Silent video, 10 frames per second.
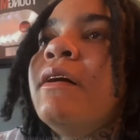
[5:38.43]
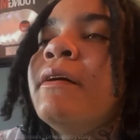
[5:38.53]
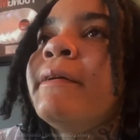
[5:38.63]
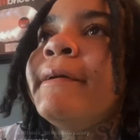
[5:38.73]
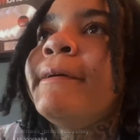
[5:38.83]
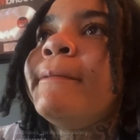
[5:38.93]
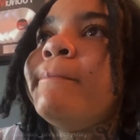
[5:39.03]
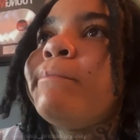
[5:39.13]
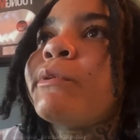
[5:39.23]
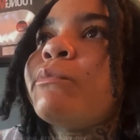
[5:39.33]

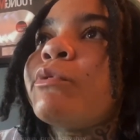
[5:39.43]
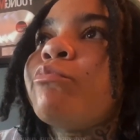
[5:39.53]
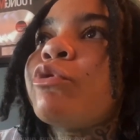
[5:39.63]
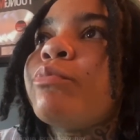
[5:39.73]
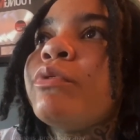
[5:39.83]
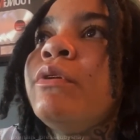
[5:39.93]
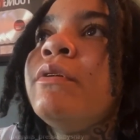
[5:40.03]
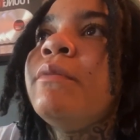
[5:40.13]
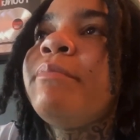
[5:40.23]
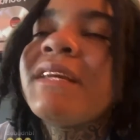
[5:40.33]
Um,
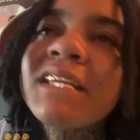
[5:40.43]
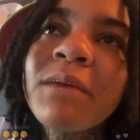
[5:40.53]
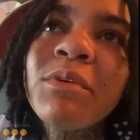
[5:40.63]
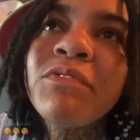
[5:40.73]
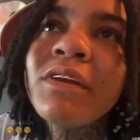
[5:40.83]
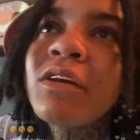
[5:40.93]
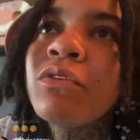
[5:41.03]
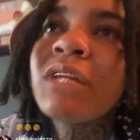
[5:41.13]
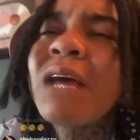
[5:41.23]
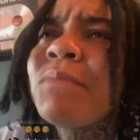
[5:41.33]
big step up
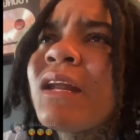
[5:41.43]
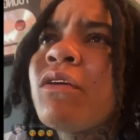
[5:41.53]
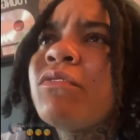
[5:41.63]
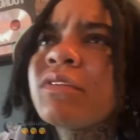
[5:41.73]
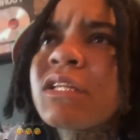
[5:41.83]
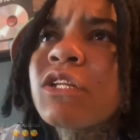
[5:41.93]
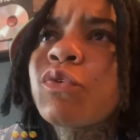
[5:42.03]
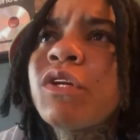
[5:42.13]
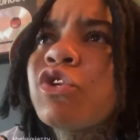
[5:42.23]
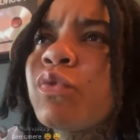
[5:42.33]
video that been out since
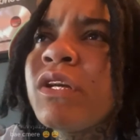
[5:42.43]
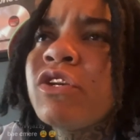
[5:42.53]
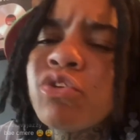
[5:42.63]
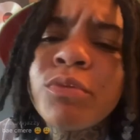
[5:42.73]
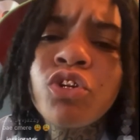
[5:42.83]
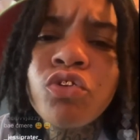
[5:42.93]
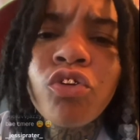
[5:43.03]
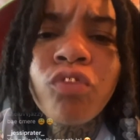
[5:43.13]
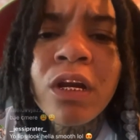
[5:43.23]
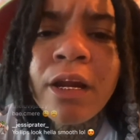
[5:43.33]
2020, so make sure you
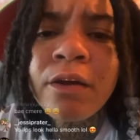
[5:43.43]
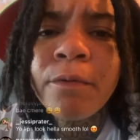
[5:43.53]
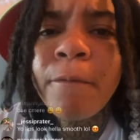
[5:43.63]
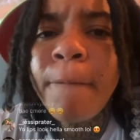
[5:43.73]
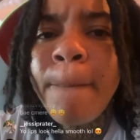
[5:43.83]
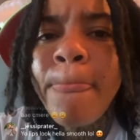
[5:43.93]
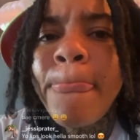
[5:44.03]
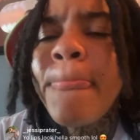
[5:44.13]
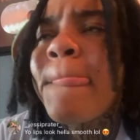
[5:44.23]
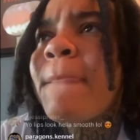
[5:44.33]
go run that up.
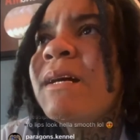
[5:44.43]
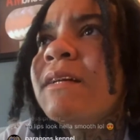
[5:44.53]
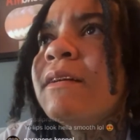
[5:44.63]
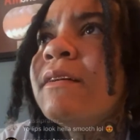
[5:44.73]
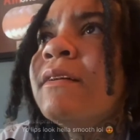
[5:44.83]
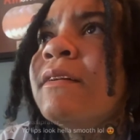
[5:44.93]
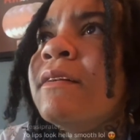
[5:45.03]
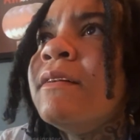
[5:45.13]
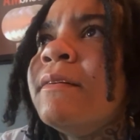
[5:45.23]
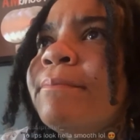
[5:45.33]

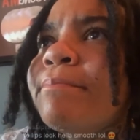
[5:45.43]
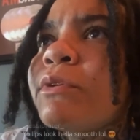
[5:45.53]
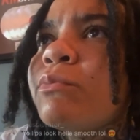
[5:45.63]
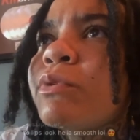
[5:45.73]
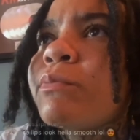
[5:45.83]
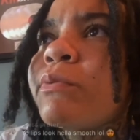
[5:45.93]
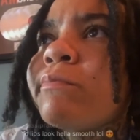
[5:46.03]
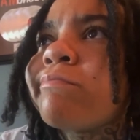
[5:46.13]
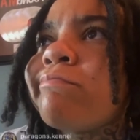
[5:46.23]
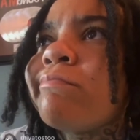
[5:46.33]
Um,
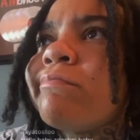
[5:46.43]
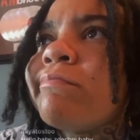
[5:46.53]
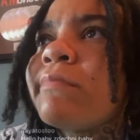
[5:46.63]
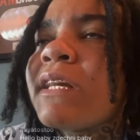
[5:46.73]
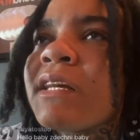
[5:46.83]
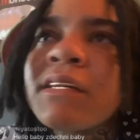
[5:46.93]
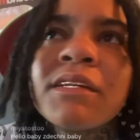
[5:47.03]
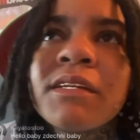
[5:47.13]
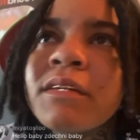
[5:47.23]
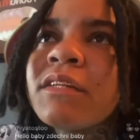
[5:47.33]
yeah,
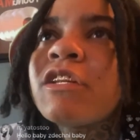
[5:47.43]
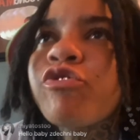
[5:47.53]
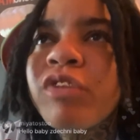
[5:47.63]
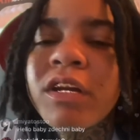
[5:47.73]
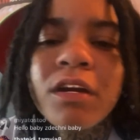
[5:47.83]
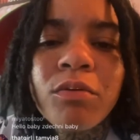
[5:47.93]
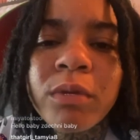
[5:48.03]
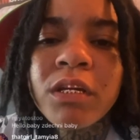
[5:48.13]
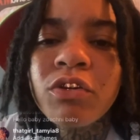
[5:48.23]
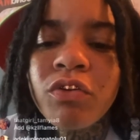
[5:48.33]
just run it up,
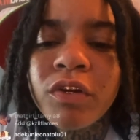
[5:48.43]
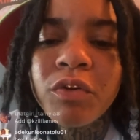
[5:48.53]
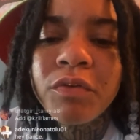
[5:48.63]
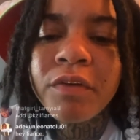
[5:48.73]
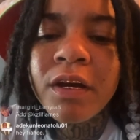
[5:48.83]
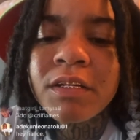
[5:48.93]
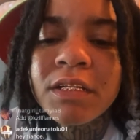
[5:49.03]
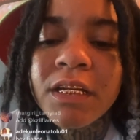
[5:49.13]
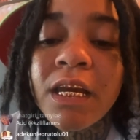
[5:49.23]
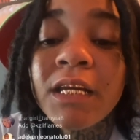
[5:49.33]
man. You already know the
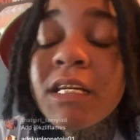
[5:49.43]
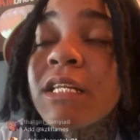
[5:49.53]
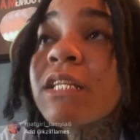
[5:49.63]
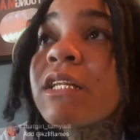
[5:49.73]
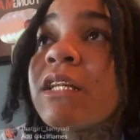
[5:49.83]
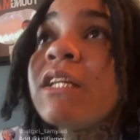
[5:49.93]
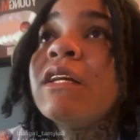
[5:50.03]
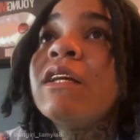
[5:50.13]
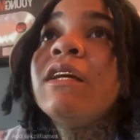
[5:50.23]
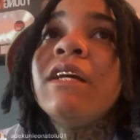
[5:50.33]
vibes. Love y'all niggas,
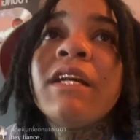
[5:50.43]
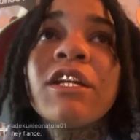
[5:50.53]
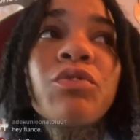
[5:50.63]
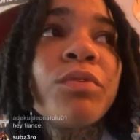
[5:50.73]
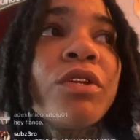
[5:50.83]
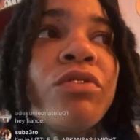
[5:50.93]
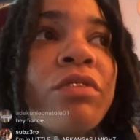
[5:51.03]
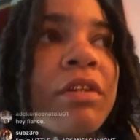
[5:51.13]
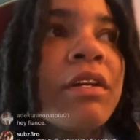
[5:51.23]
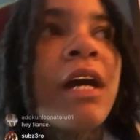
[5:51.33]
and that's what we
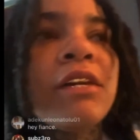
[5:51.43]
doing.